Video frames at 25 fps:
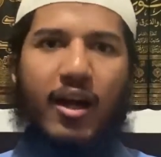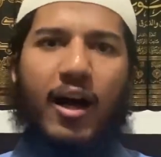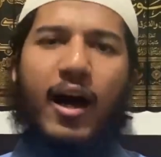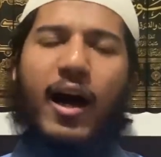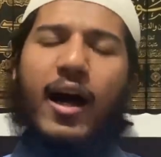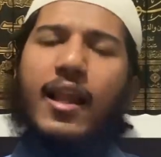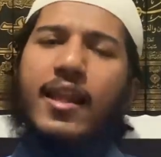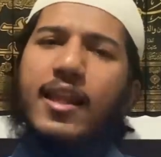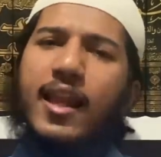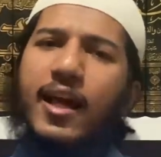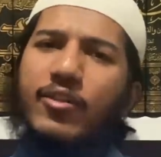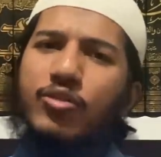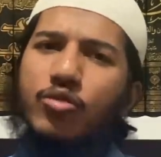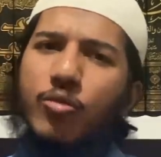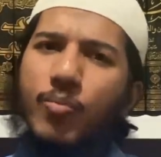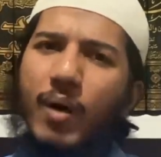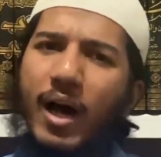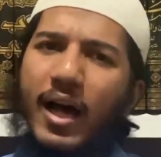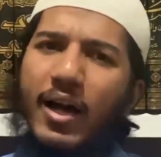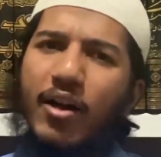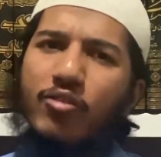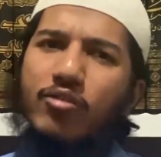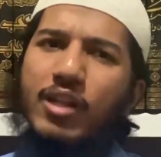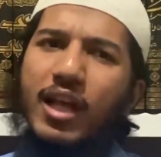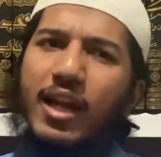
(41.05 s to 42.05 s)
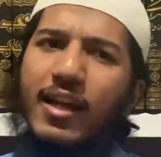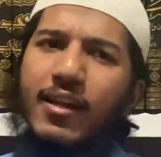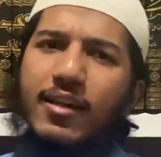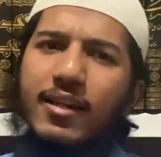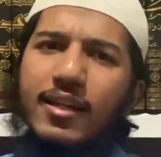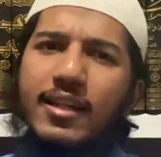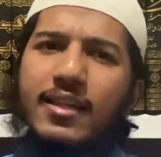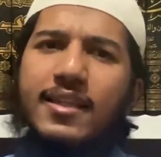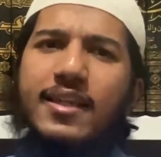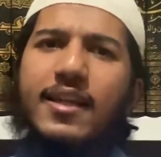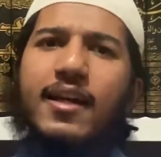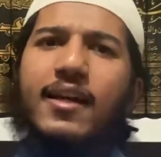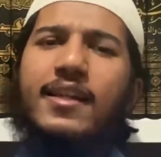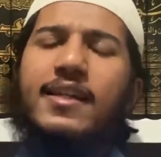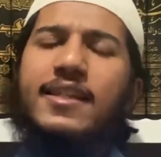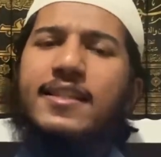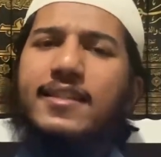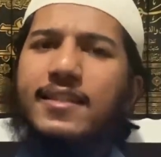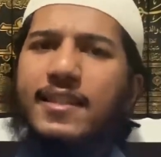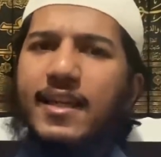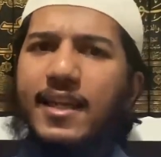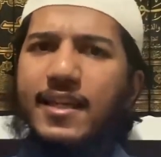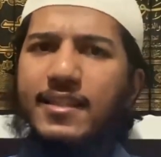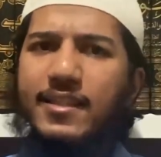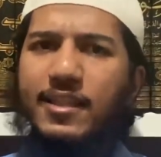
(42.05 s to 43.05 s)
Allah subhanahu wa ta'ala clearly
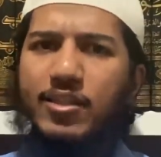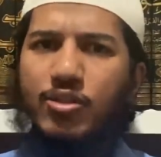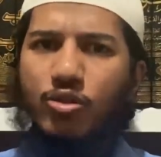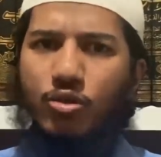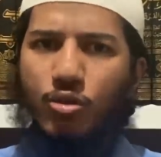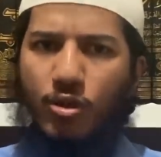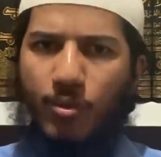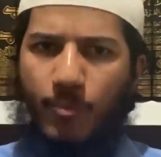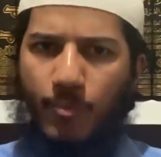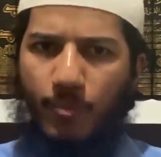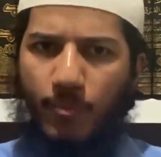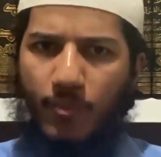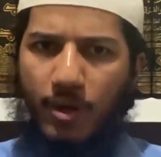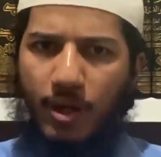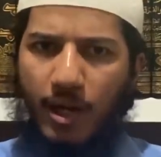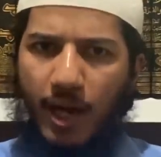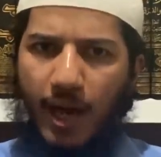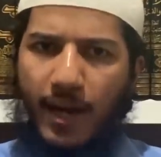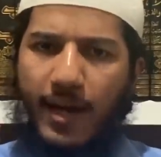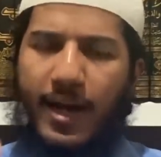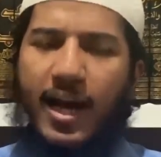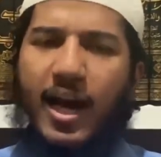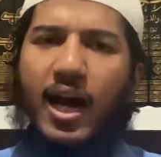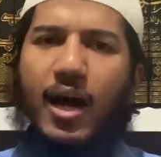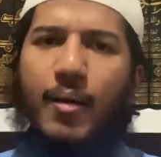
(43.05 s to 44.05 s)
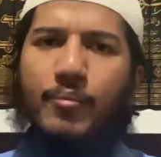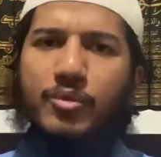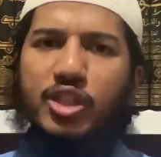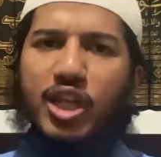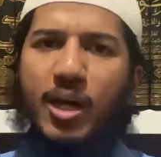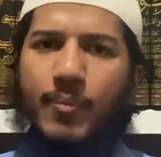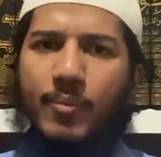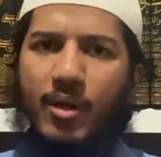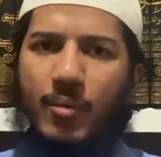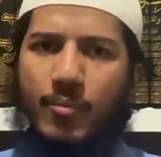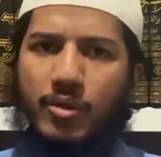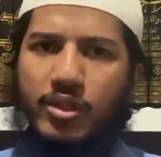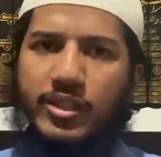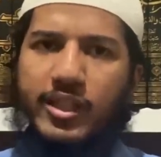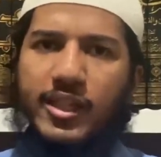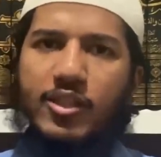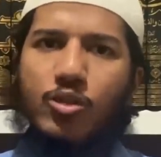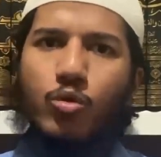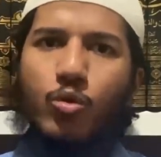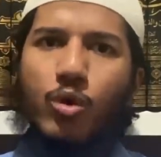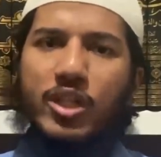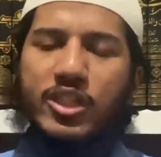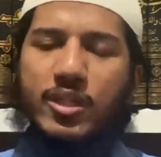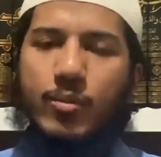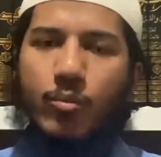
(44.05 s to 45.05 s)
says in Surah An'am, chapter number
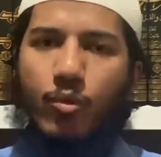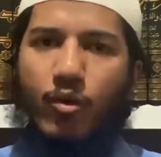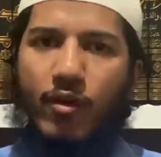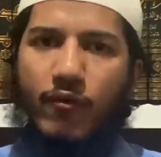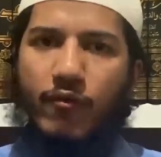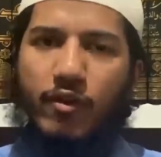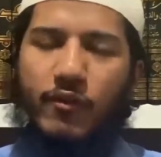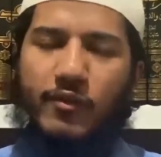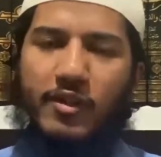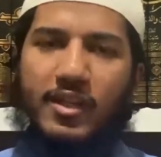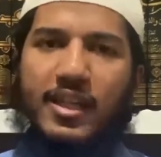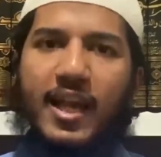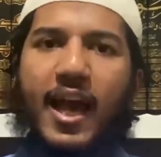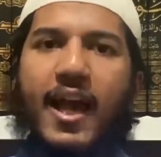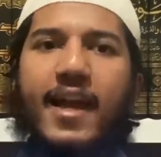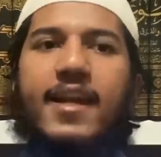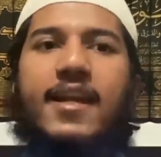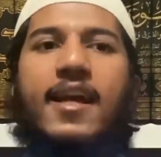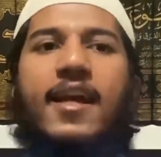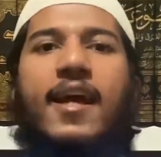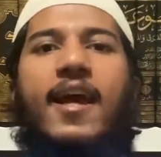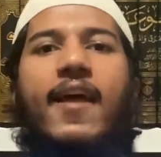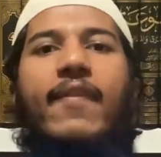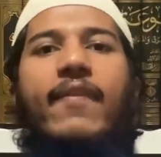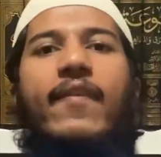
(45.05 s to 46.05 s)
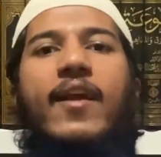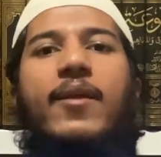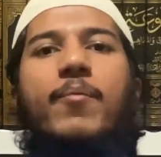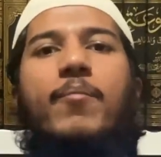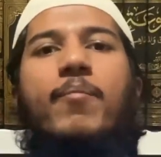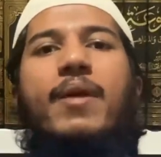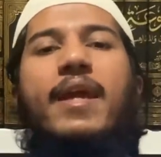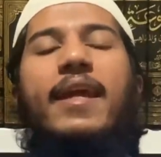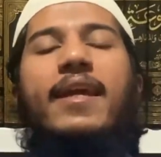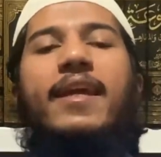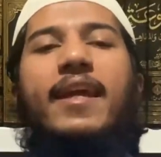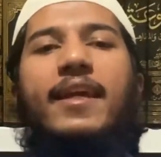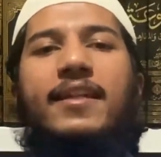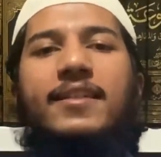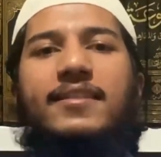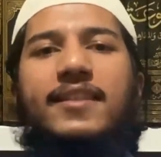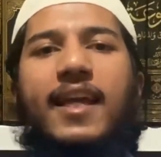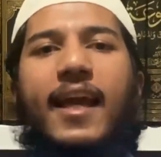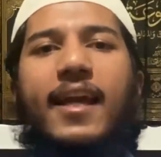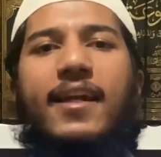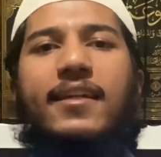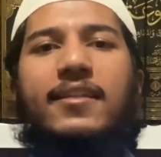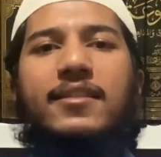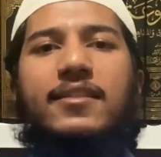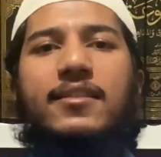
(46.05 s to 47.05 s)
6, verse number 159, that making
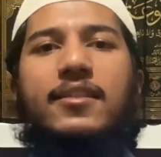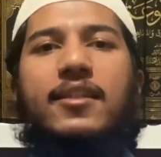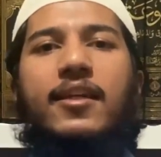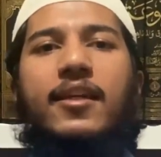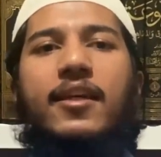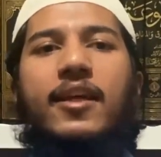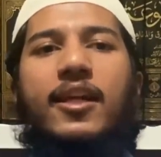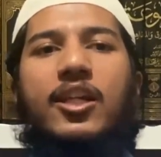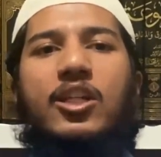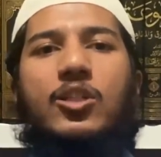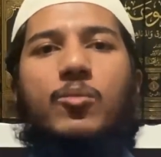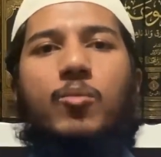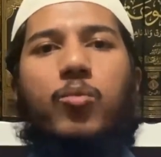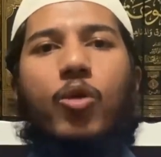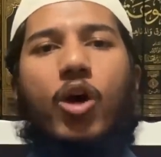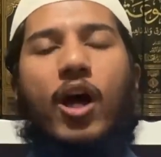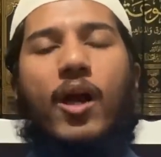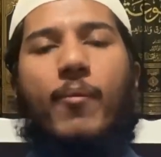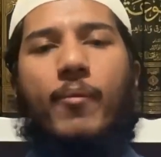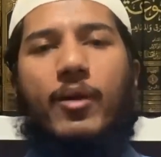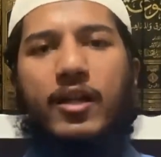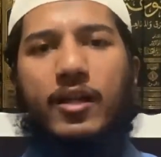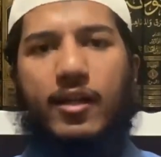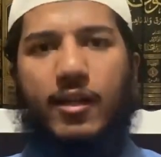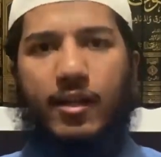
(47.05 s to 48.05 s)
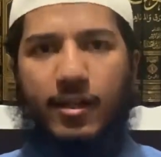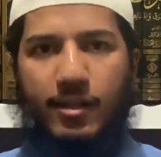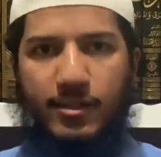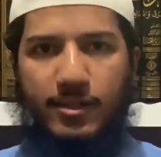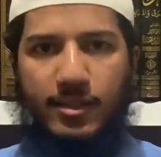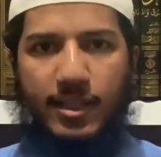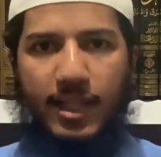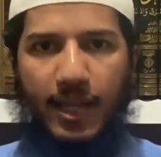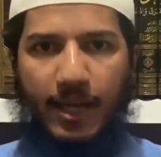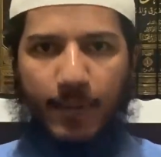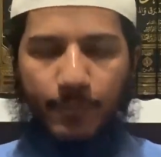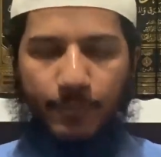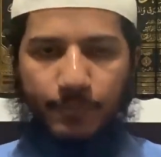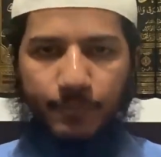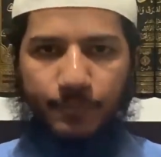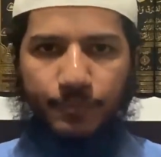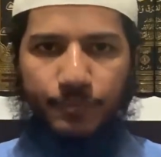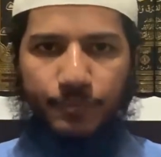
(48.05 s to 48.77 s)
sects is prohibited in Islam.